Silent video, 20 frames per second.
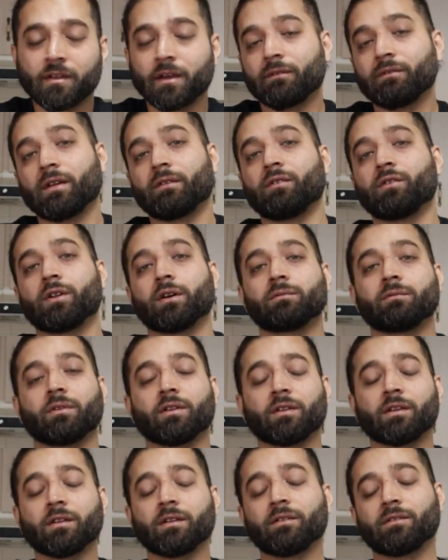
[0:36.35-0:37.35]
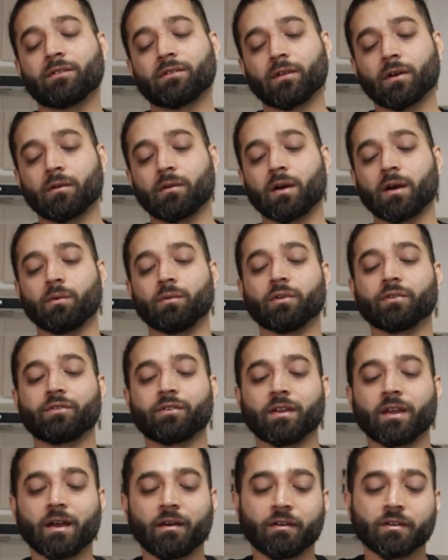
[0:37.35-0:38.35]
I've never done one of these, so we'll
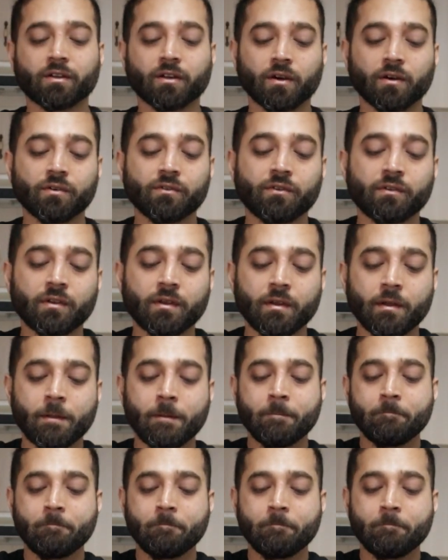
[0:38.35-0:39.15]
see how it goes.